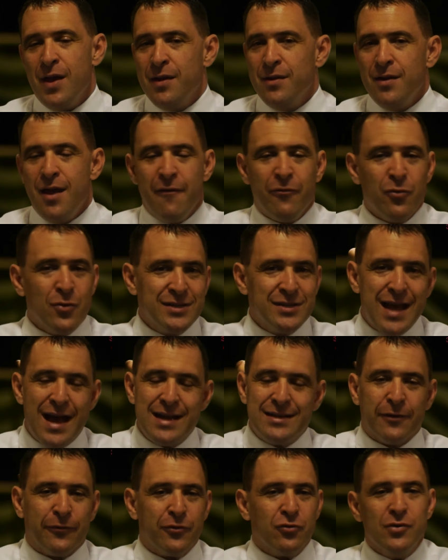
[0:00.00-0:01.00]
And everyone's
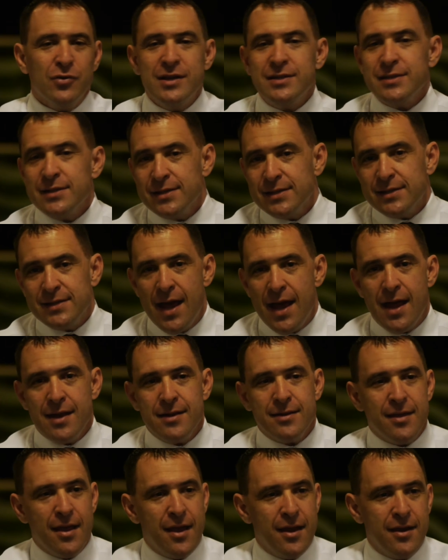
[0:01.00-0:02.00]
got different reasons
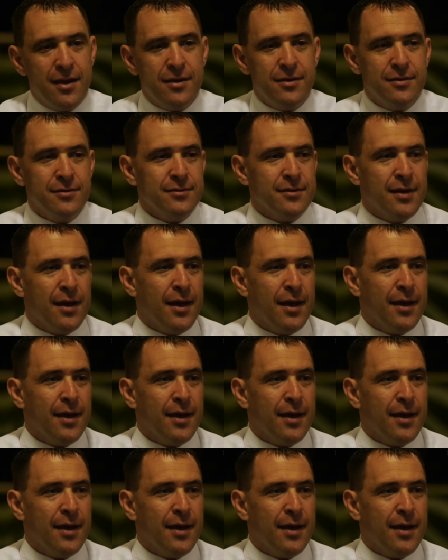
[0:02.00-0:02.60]
that they